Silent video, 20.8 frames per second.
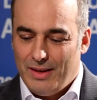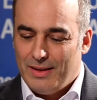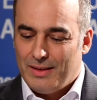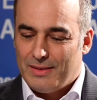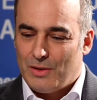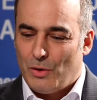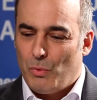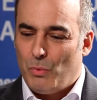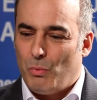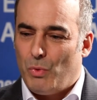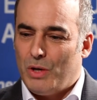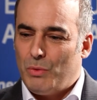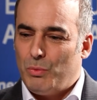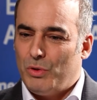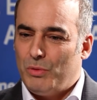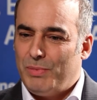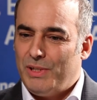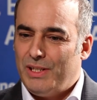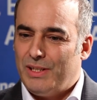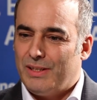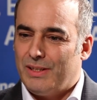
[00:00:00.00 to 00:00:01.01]
So what
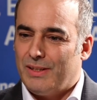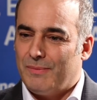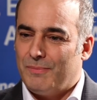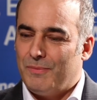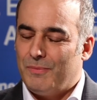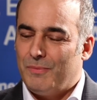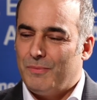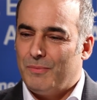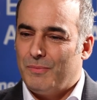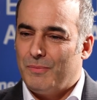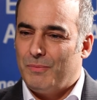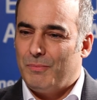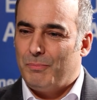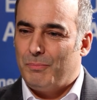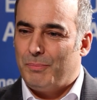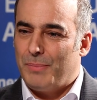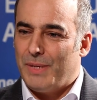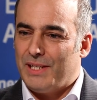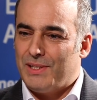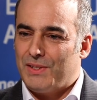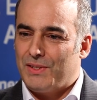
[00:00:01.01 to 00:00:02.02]
would be the
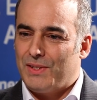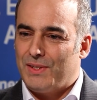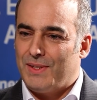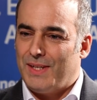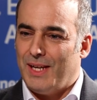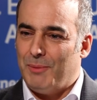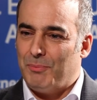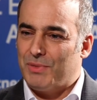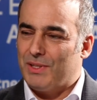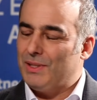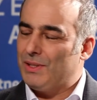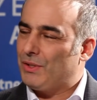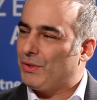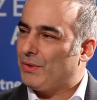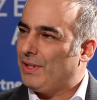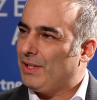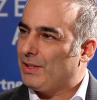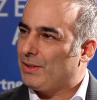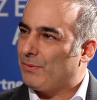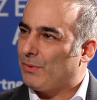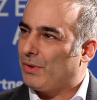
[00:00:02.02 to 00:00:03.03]
best tips and
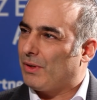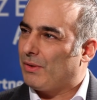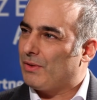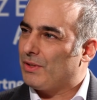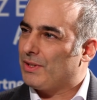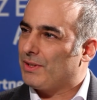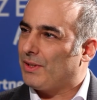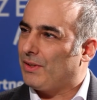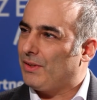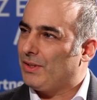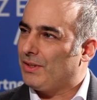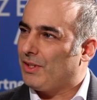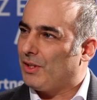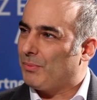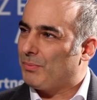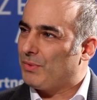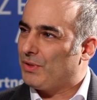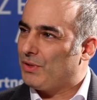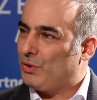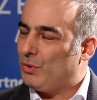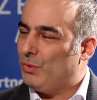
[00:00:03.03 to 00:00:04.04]
tricks for our
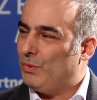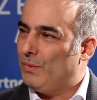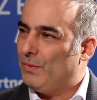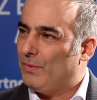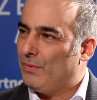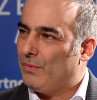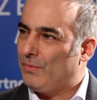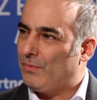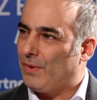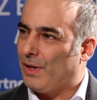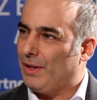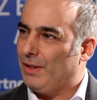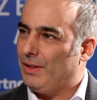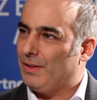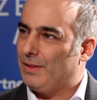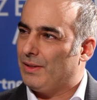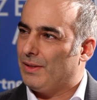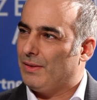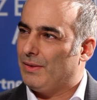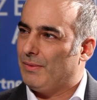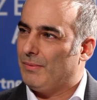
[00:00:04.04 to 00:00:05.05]
startups to
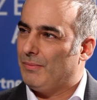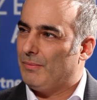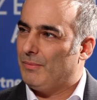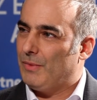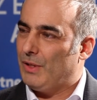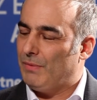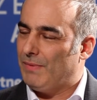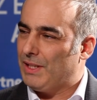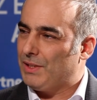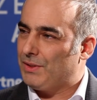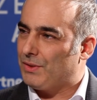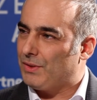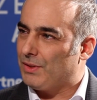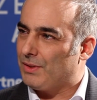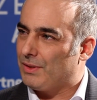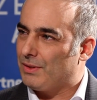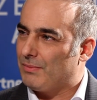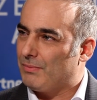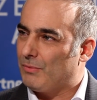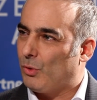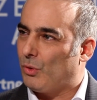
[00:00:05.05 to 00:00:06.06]
find
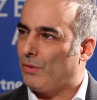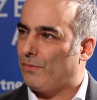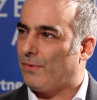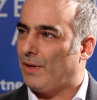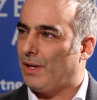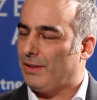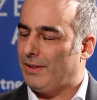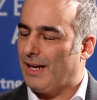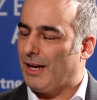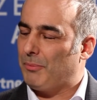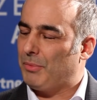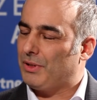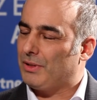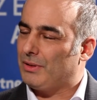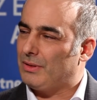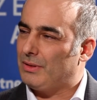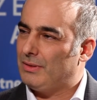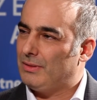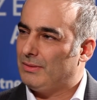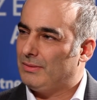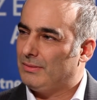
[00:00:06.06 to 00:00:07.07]
investors or find
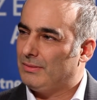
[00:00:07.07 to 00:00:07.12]
capital?